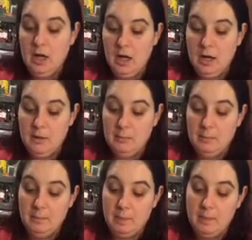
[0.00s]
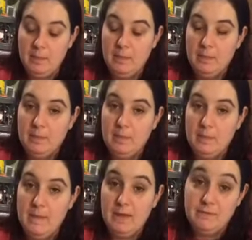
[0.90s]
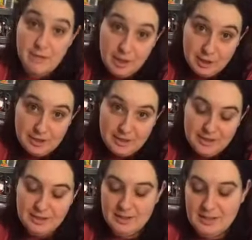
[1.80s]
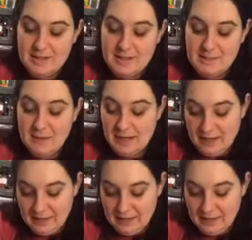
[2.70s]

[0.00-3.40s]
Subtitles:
I figured this was my